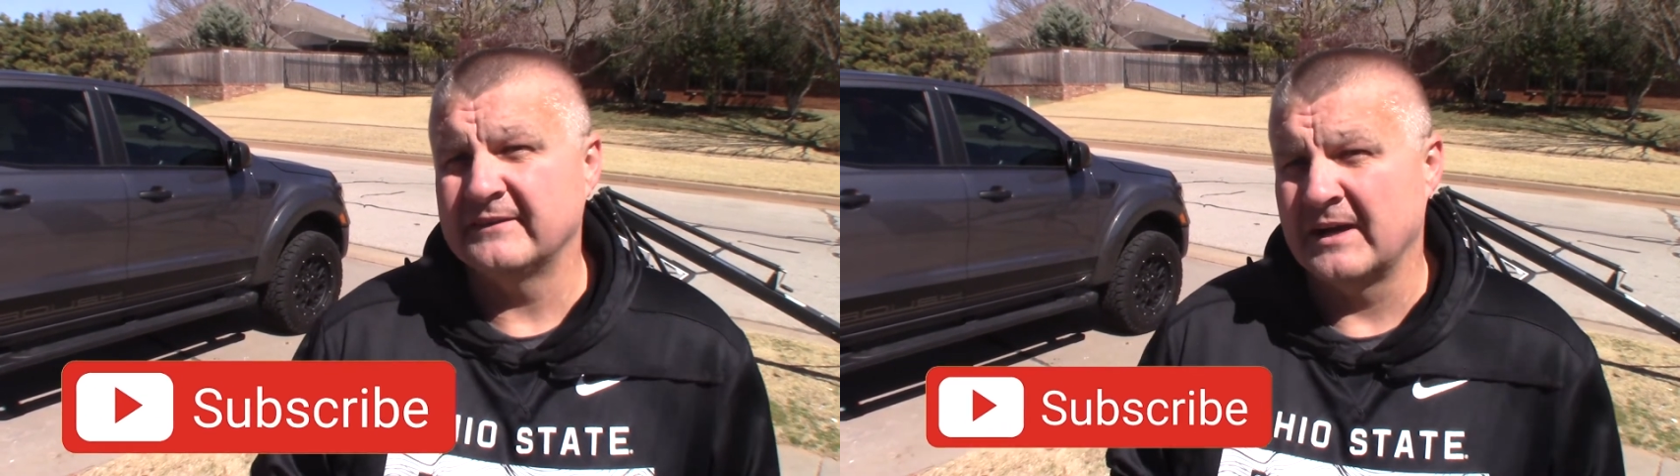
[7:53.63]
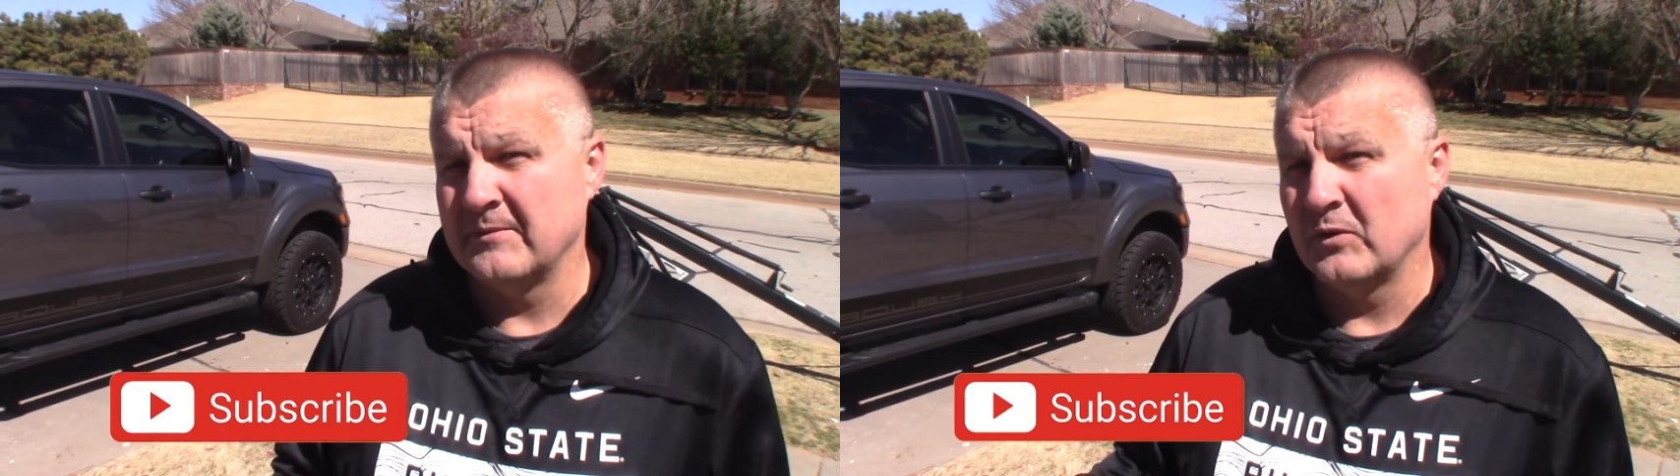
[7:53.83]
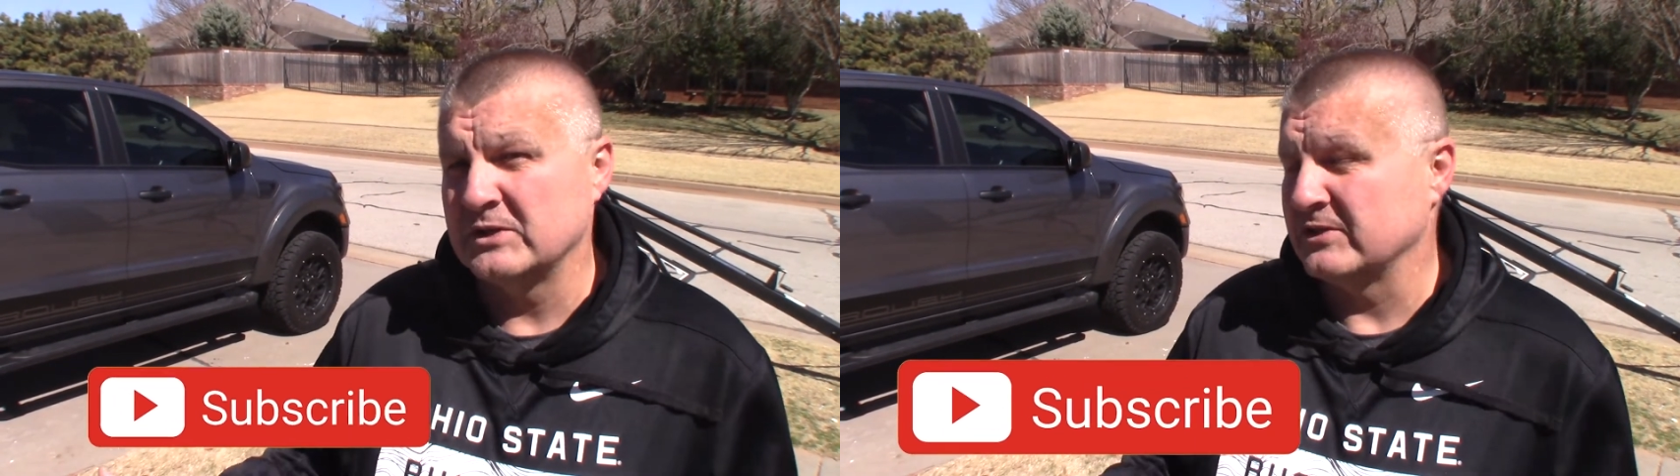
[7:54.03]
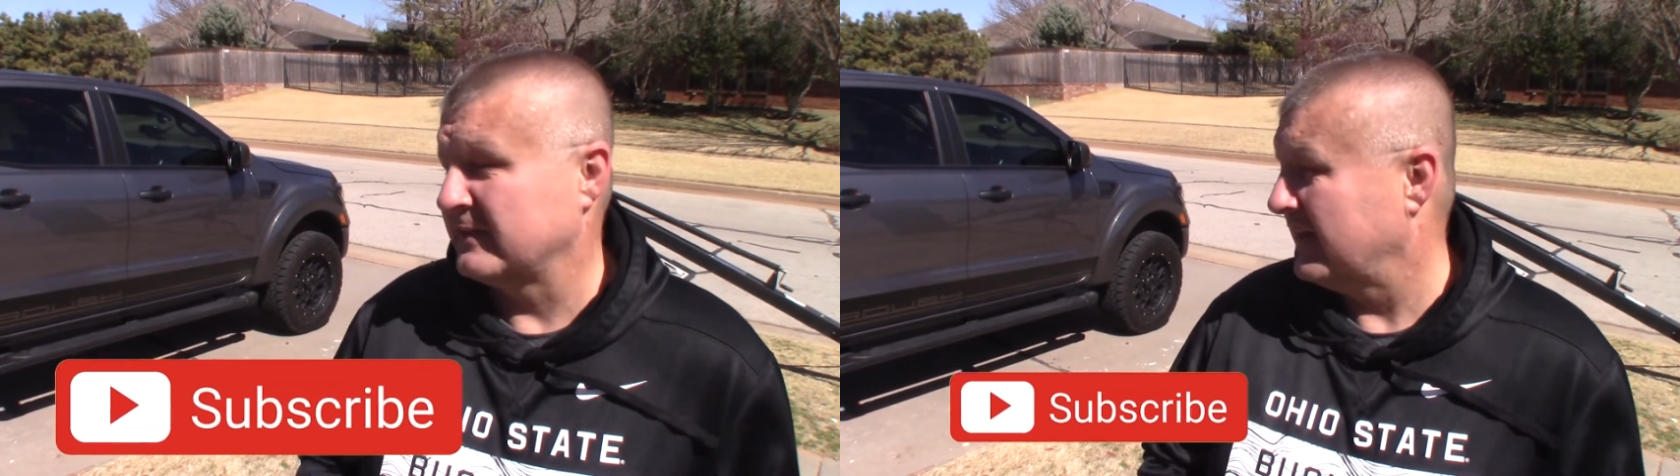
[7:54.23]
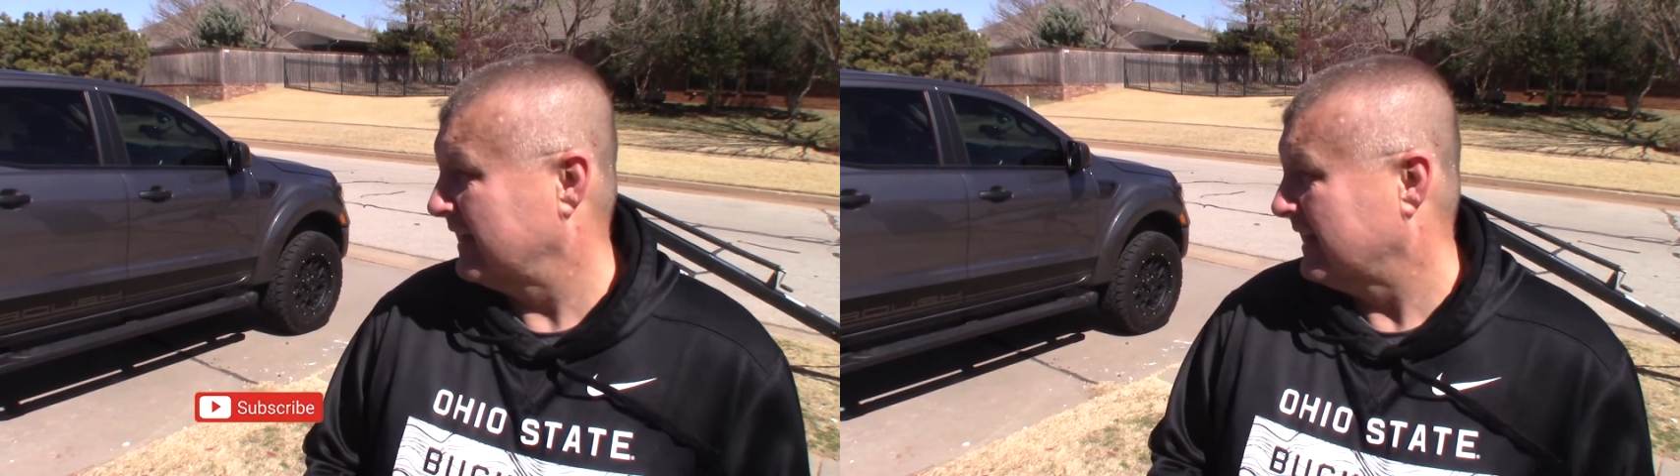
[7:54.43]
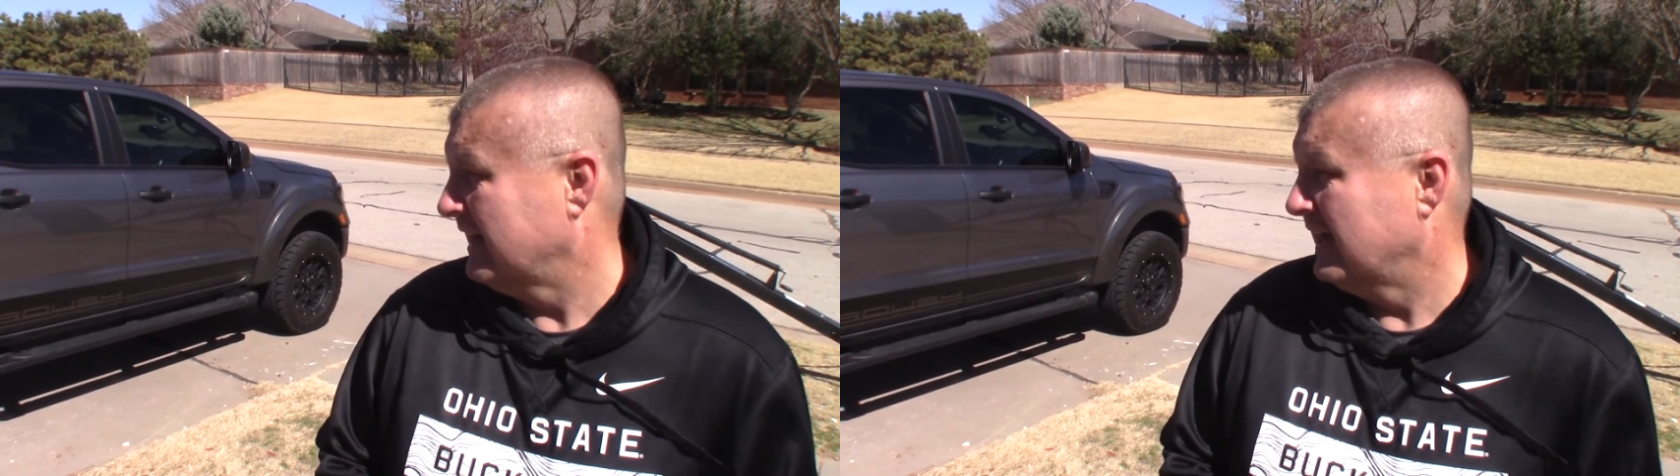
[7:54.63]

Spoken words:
tell me what you think.